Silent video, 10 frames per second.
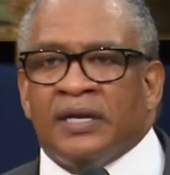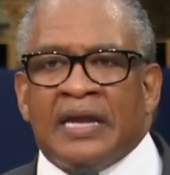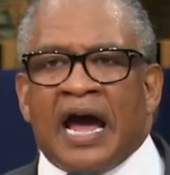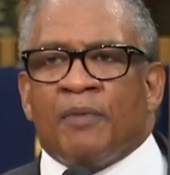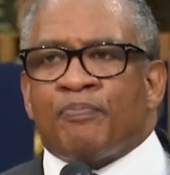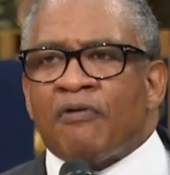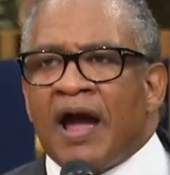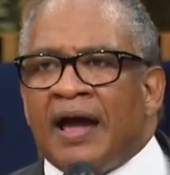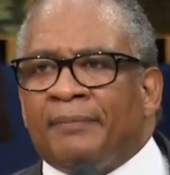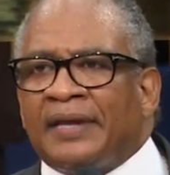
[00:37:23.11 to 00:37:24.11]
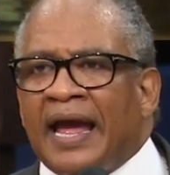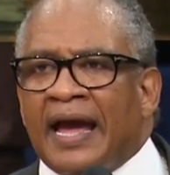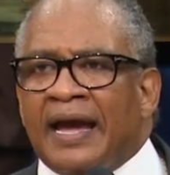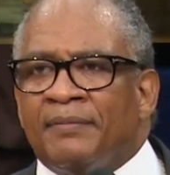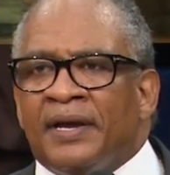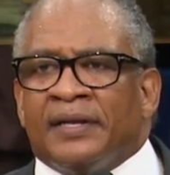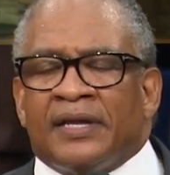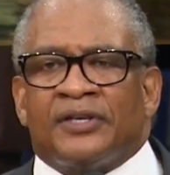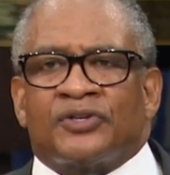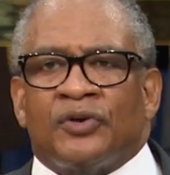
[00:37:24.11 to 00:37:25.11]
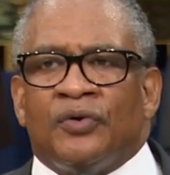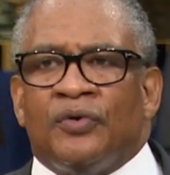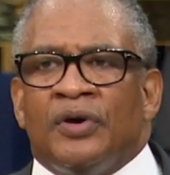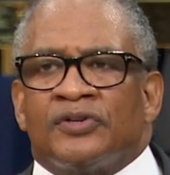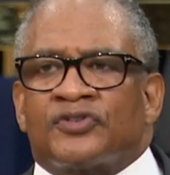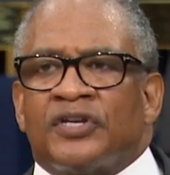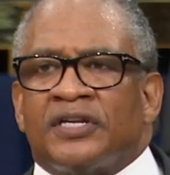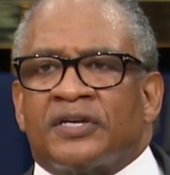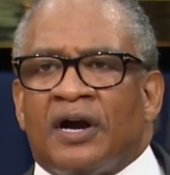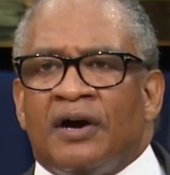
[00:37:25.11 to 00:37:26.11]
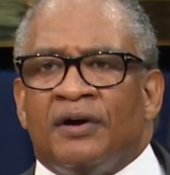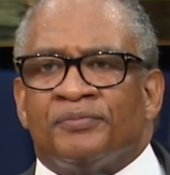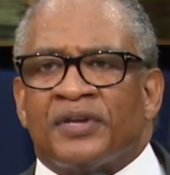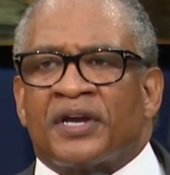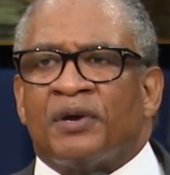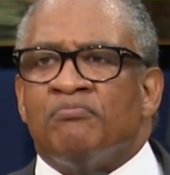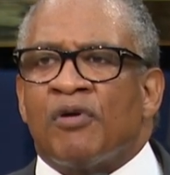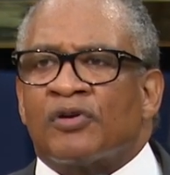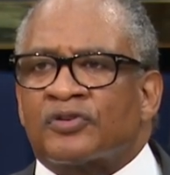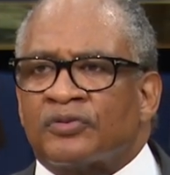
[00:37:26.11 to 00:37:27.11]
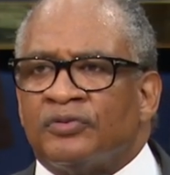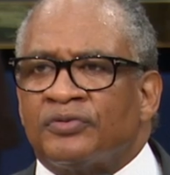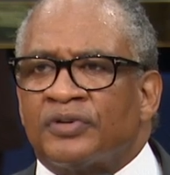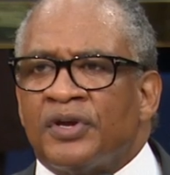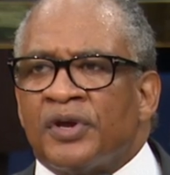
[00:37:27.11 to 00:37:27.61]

Now prime time they show sitcoms and commercials